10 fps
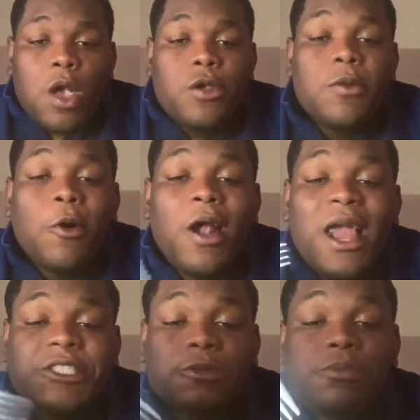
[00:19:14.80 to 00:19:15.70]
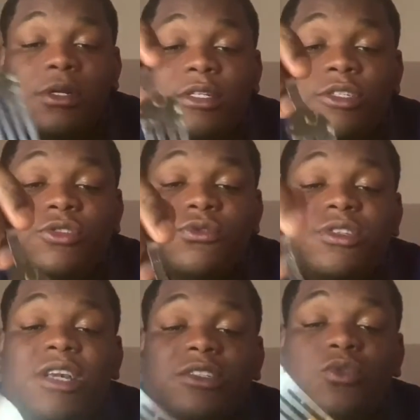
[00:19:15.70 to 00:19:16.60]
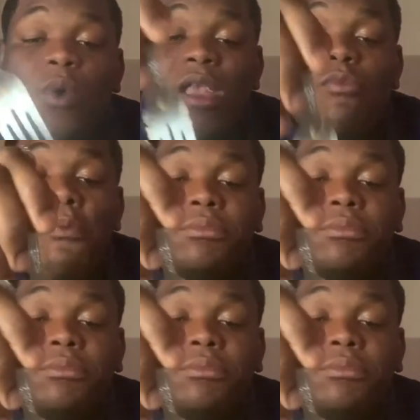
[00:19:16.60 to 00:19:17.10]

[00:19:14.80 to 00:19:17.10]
your boy likes to put in his 2 cents when